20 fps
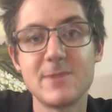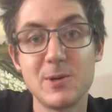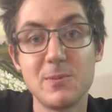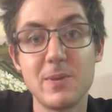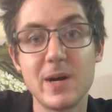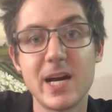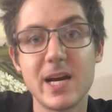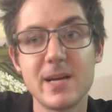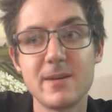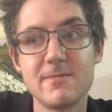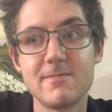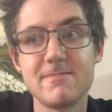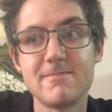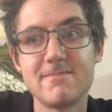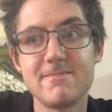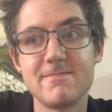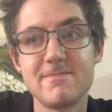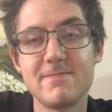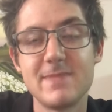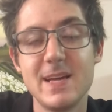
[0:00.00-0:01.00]
Goodbye,
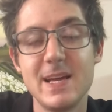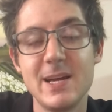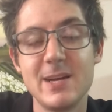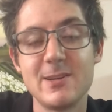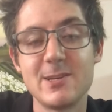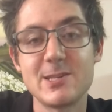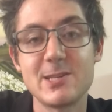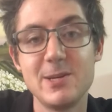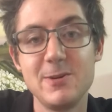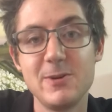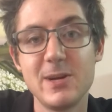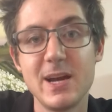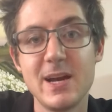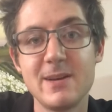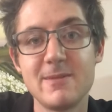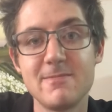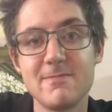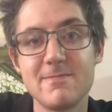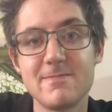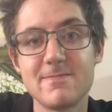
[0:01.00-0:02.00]
and I'll see you
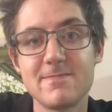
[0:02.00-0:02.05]
again.